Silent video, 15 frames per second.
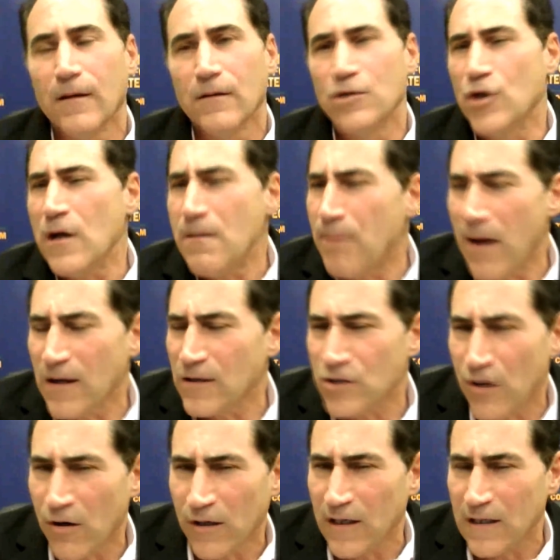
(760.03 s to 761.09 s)
The junk
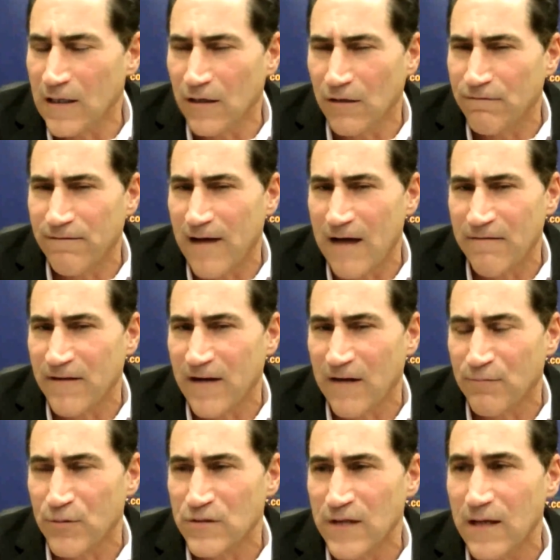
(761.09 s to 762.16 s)
bonds aren't going to yield
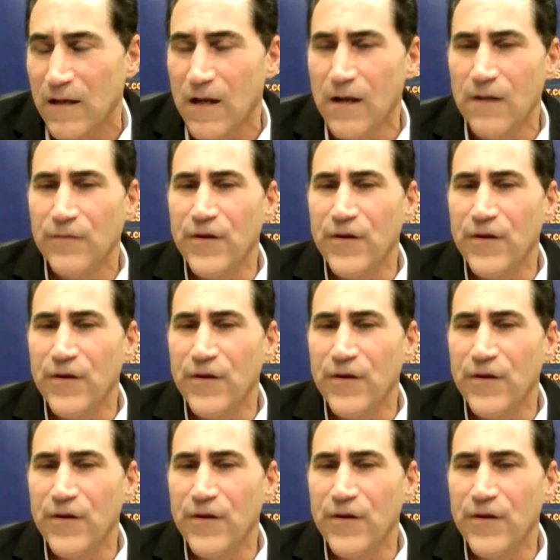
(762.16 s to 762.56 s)
5.5%.